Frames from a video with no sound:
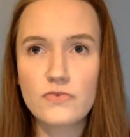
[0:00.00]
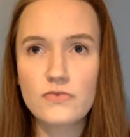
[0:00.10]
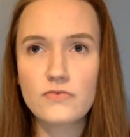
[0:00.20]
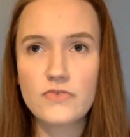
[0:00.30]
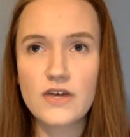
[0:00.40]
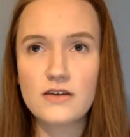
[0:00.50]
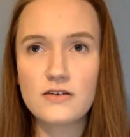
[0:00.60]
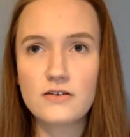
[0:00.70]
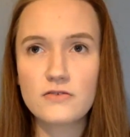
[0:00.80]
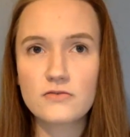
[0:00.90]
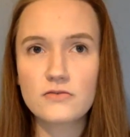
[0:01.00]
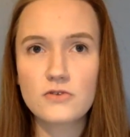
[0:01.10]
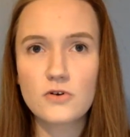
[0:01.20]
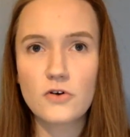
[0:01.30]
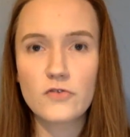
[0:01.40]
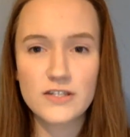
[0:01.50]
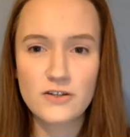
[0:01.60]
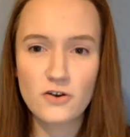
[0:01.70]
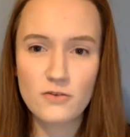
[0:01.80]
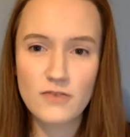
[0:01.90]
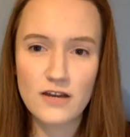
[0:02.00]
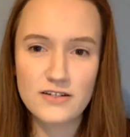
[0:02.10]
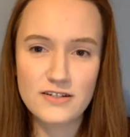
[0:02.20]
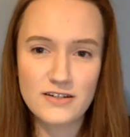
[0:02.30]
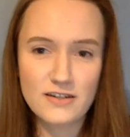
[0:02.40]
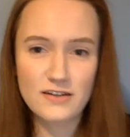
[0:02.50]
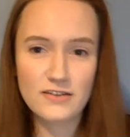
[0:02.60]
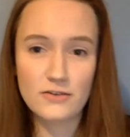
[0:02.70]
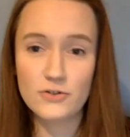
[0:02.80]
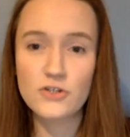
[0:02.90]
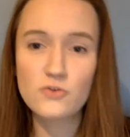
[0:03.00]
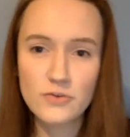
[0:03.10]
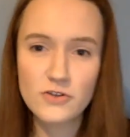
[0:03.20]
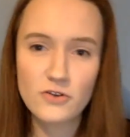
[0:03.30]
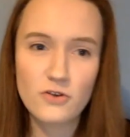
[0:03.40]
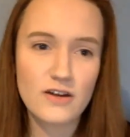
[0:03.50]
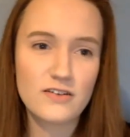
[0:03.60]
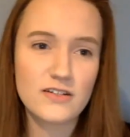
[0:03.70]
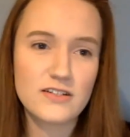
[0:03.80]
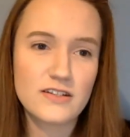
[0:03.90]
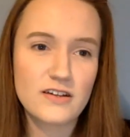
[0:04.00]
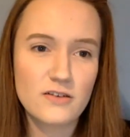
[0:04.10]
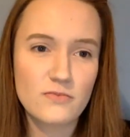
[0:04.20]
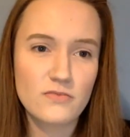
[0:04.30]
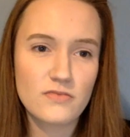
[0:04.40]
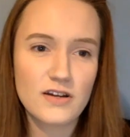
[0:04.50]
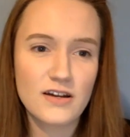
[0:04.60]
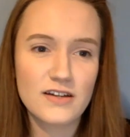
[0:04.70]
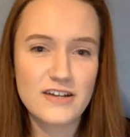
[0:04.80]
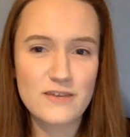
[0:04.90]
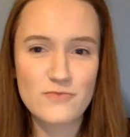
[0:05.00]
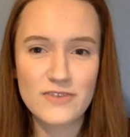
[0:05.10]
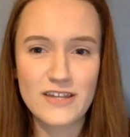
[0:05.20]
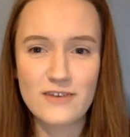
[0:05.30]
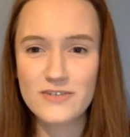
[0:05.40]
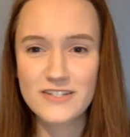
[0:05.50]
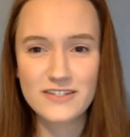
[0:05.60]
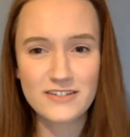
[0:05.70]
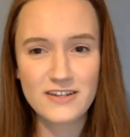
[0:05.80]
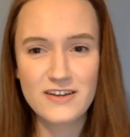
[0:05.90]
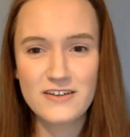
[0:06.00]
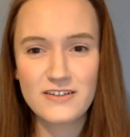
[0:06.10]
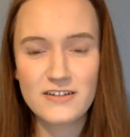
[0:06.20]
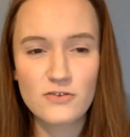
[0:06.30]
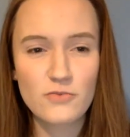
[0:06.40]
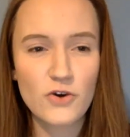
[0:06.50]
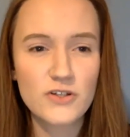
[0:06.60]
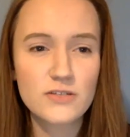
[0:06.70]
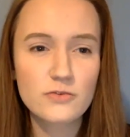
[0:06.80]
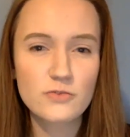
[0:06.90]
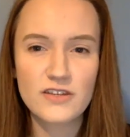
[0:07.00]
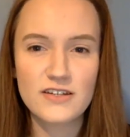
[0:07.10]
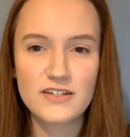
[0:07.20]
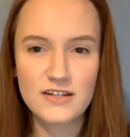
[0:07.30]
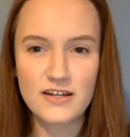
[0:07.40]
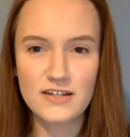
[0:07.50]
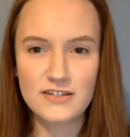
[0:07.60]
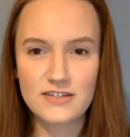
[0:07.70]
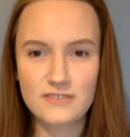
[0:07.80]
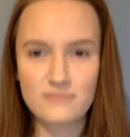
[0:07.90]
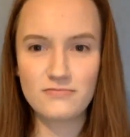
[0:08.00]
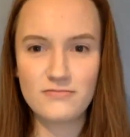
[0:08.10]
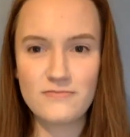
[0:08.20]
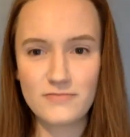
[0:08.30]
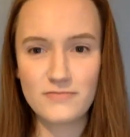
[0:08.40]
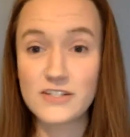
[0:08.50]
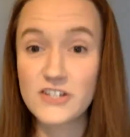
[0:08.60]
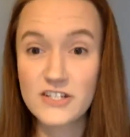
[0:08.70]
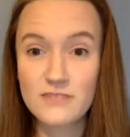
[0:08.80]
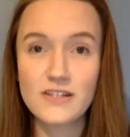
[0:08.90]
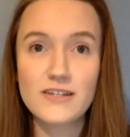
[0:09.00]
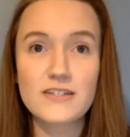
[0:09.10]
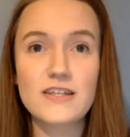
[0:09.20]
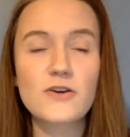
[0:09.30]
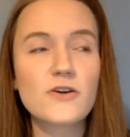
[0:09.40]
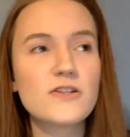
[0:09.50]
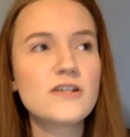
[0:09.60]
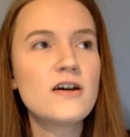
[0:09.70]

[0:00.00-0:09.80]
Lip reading: They obviously got married there were two women who got married at a time when that was near impossible, but they did it as legitimately as they could.